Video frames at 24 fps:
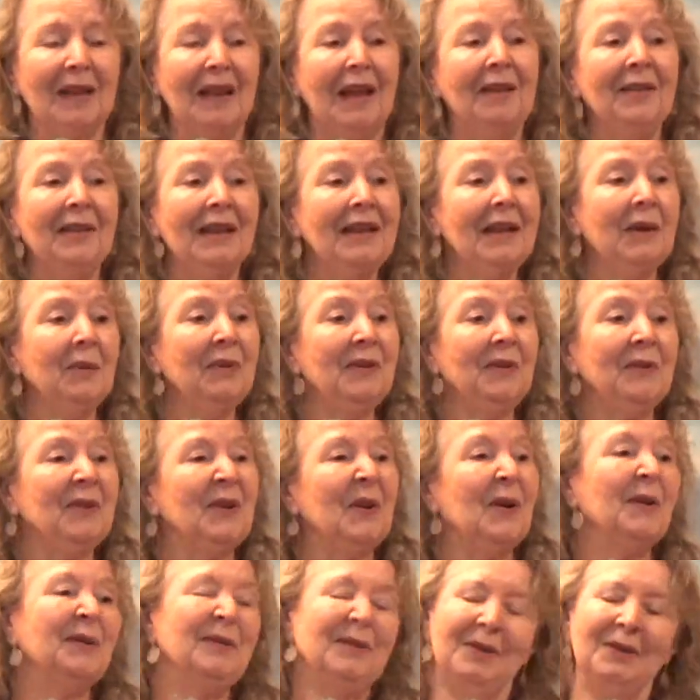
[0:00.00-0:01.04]
And then he was
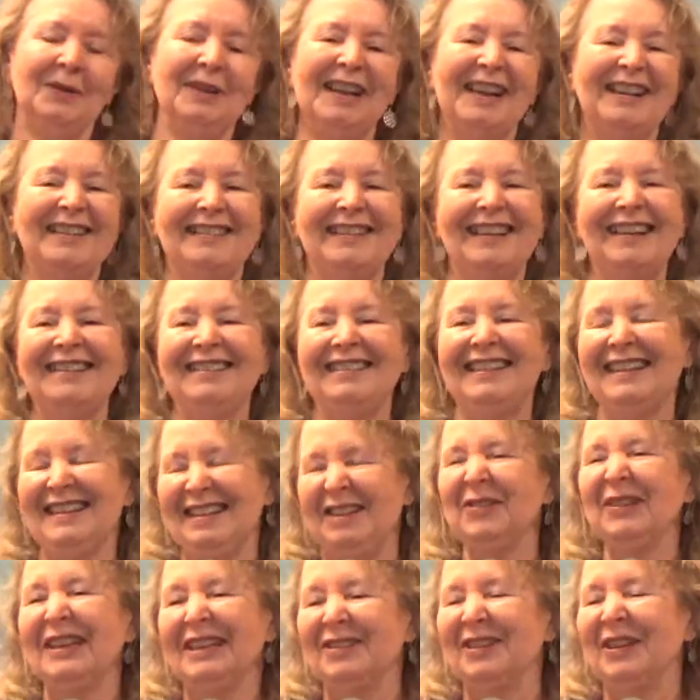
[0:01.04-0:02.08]
told, You're not done yet,
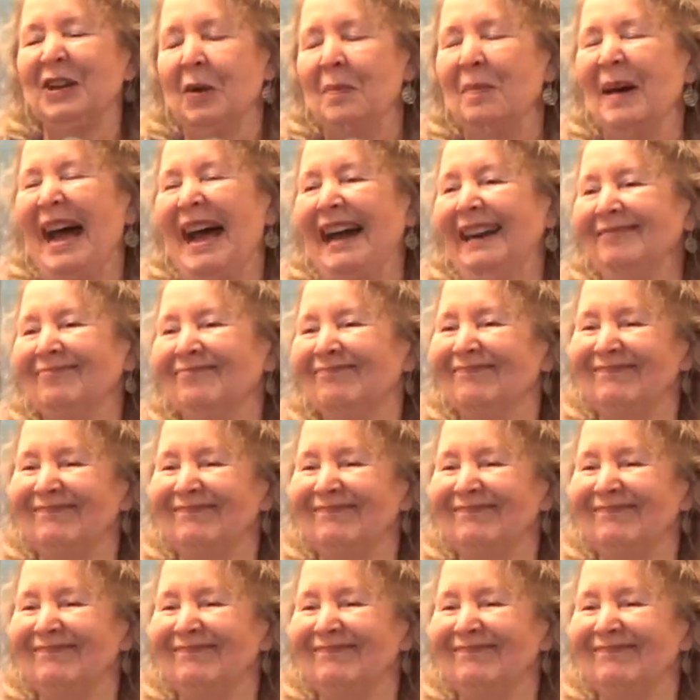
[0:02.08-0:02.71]
you get to go back.